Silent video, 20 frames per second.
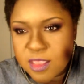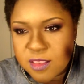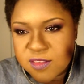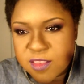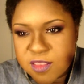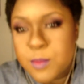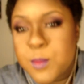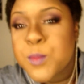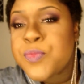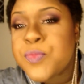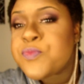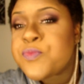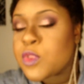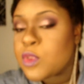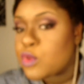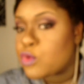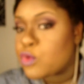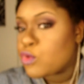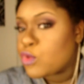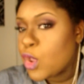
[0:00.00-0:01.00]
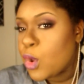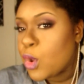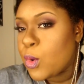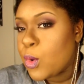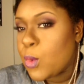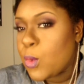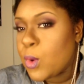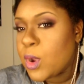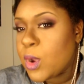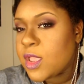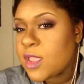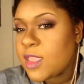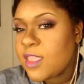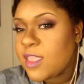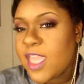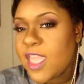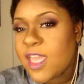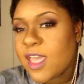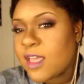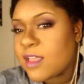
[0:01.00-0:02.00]
Big Easy. So
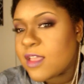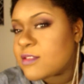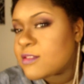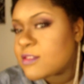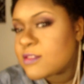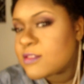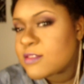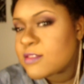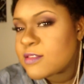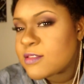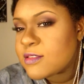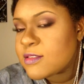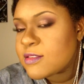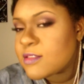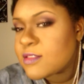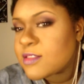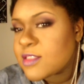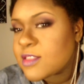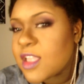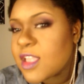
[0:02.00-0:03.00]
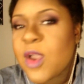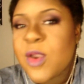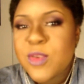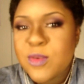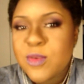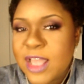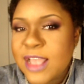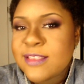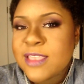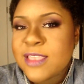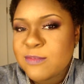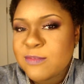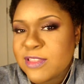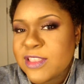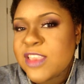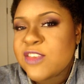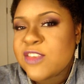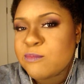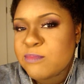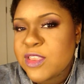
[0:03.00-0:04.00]
yeah, oh, you guys, an
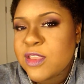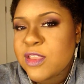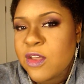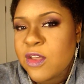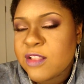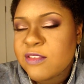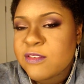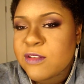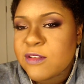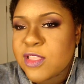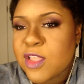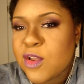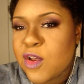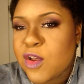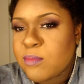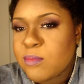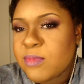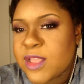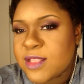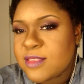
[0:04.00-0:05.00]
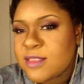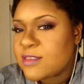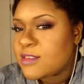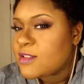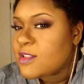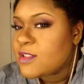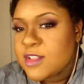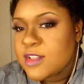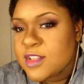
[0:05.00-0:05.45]
explanation being gone so long, but